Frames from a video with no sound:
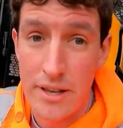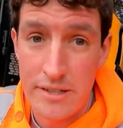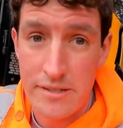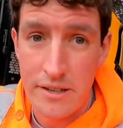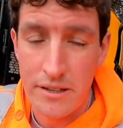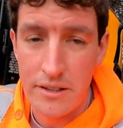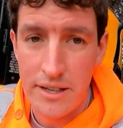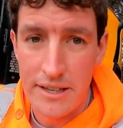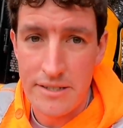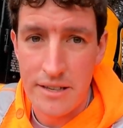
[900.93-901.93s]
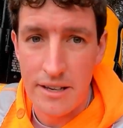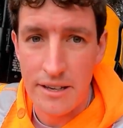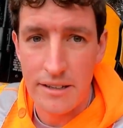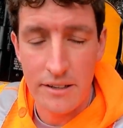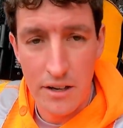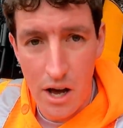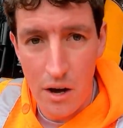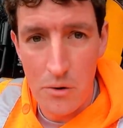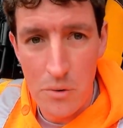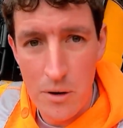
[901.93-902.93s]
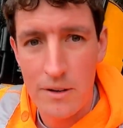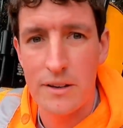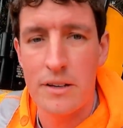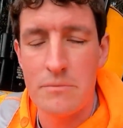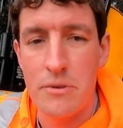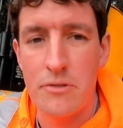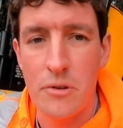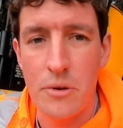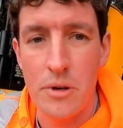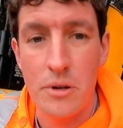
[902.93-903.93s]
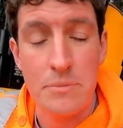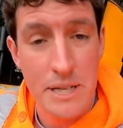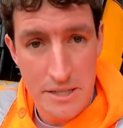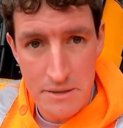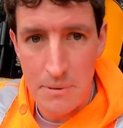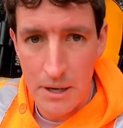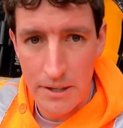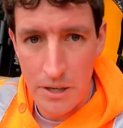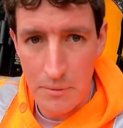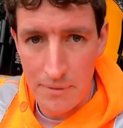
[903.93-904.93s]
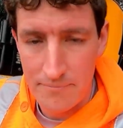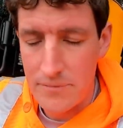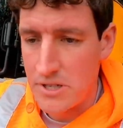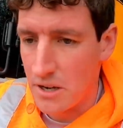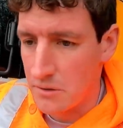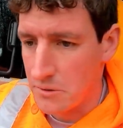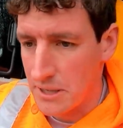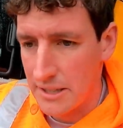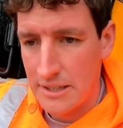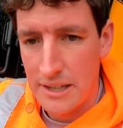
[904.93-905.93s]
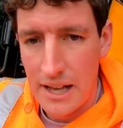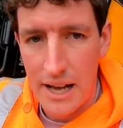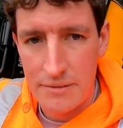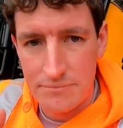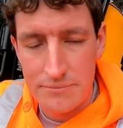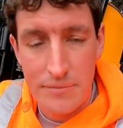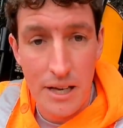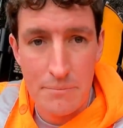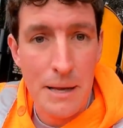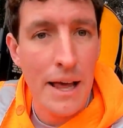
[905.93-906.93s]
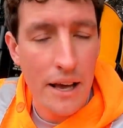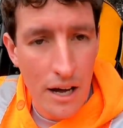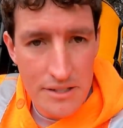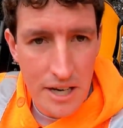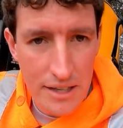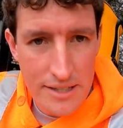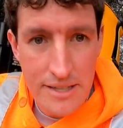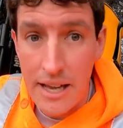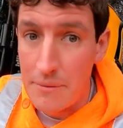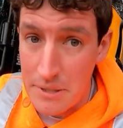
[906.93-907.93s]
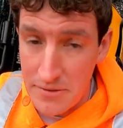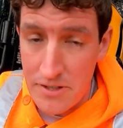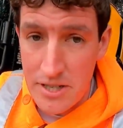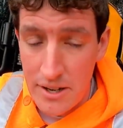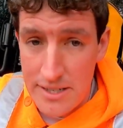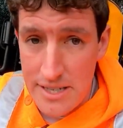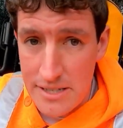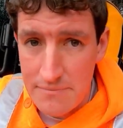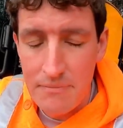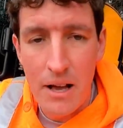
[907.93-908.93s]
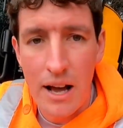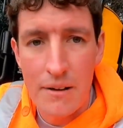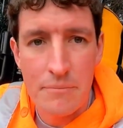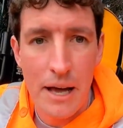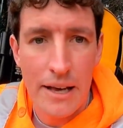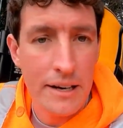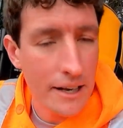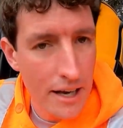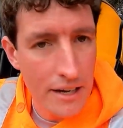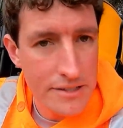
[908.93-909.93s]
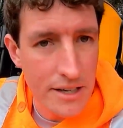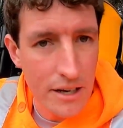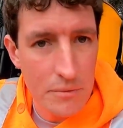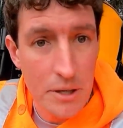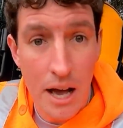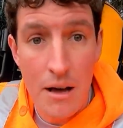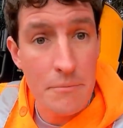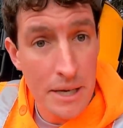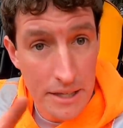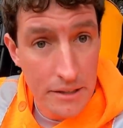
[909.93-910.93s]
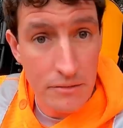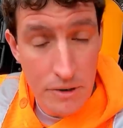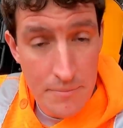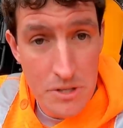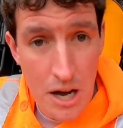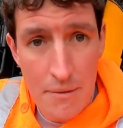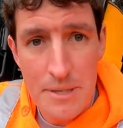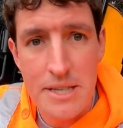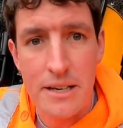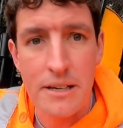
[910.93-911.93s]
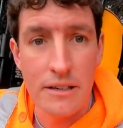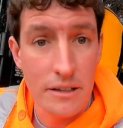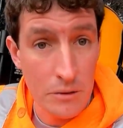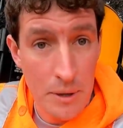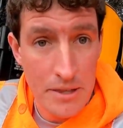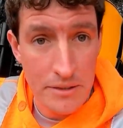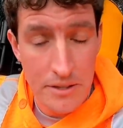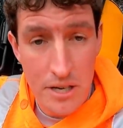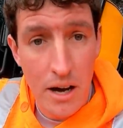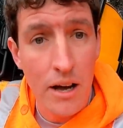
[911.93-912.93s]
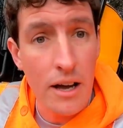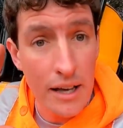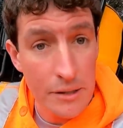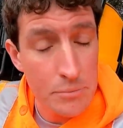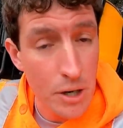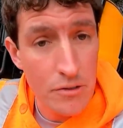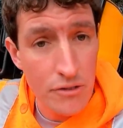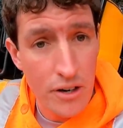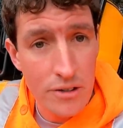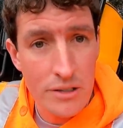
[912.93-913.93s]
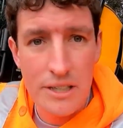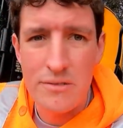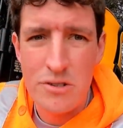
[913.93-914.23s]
things that you need to know before you could potentially buy a new one. So a bit like car tyres, they come in different sizes. And like a car tyre would come in the rim diameter, width of the tyre, and the profile.